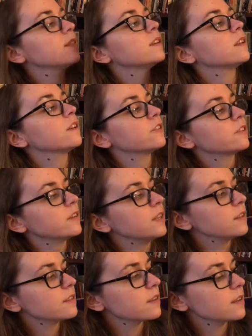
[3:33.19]
And then
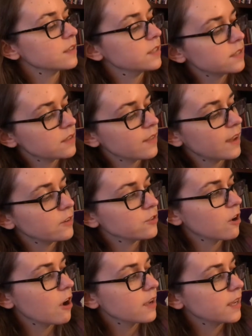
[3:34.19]
underneath is that
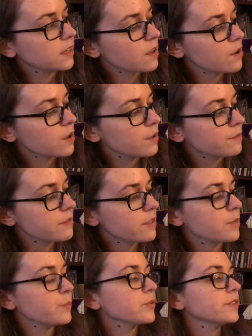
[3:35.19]
drawing of
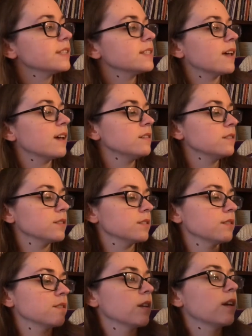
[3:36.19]
the
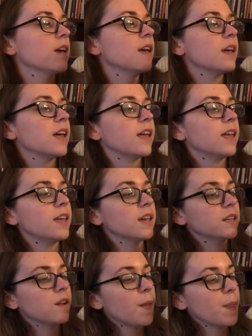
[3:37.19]
princess
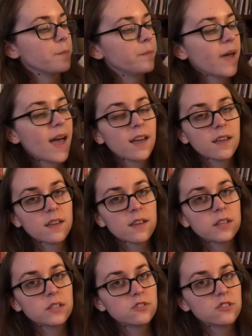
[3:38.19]
and on the back
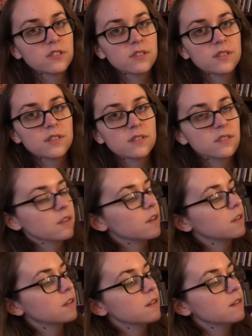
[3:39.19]
is just the
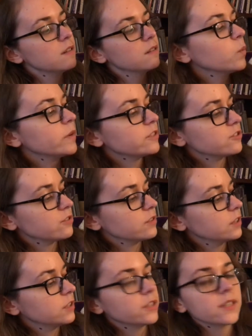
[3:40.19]
skull, which
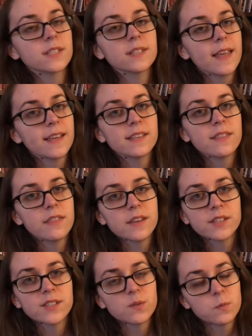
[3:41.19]
looks like
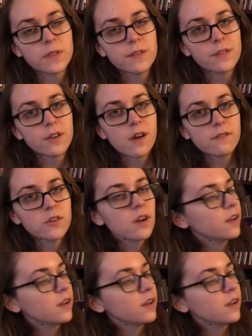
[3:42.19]
this with the cover